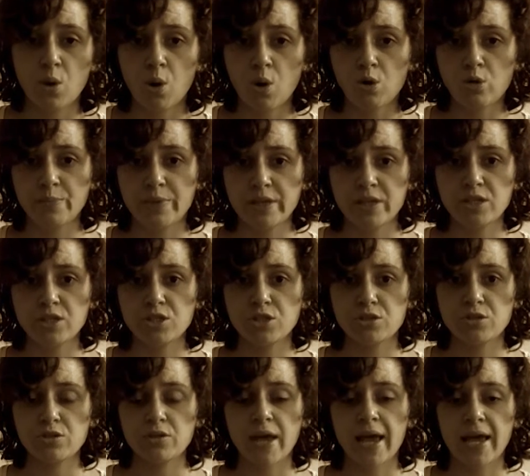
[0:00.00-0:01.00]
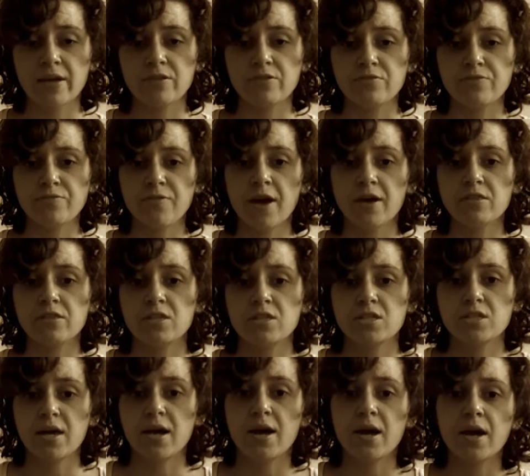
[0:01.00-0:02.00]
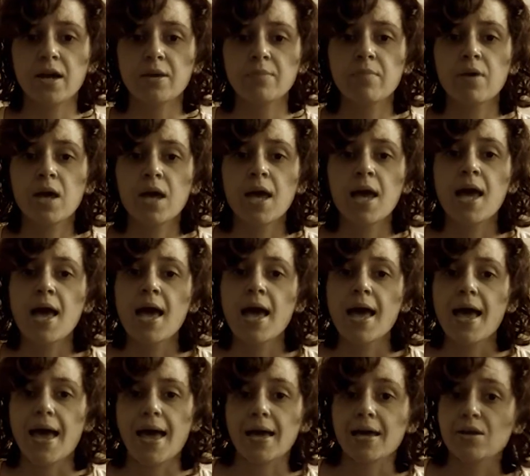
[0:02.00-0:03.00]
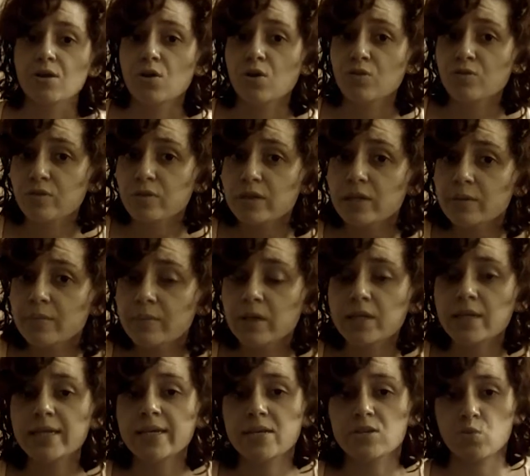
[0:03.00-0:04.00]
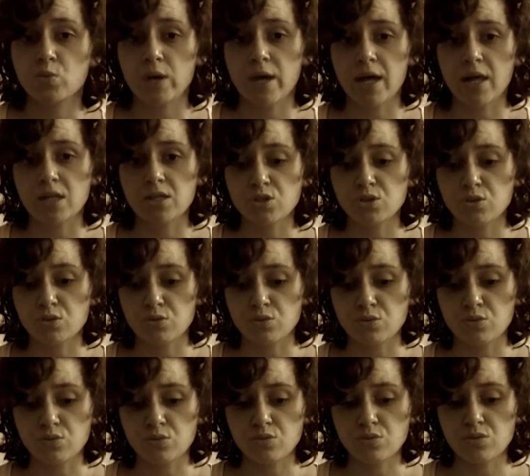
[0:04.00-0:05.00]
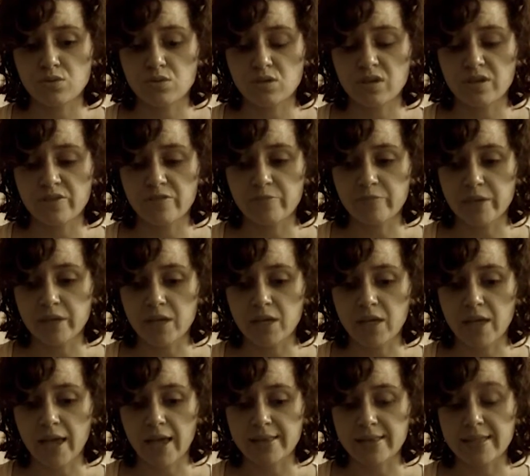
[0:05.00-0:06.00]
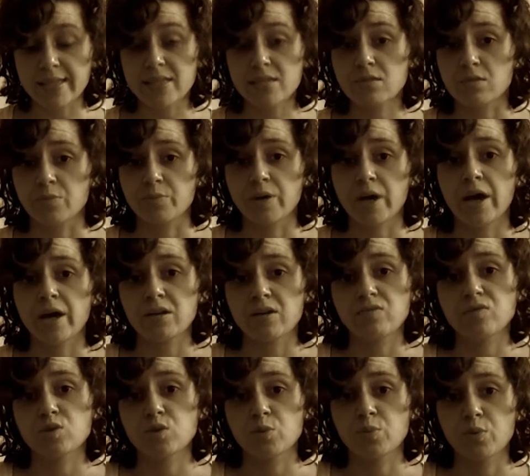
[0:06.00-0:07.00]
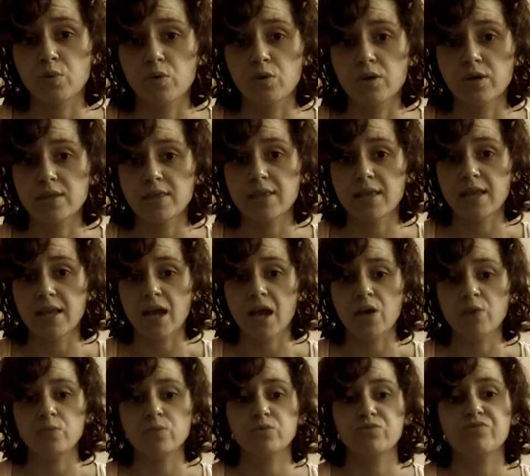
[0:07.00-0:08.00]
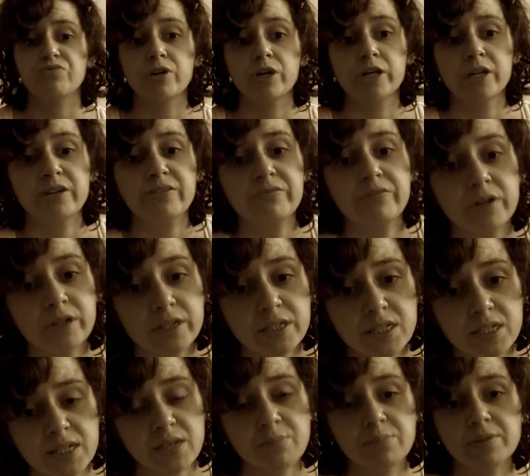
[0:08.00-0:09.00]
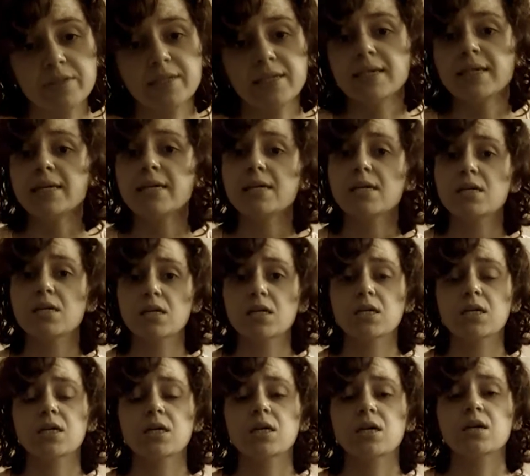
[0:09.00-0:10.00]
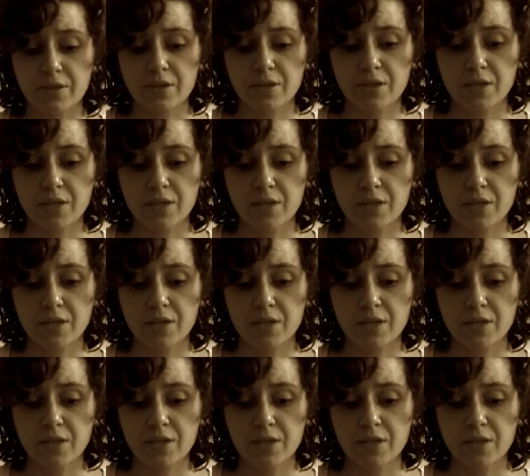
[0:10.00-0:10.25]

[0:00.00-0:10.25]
see the whole picture and find the time, and hopefully money as well, to give me at least some kind of support that I would very, very deeply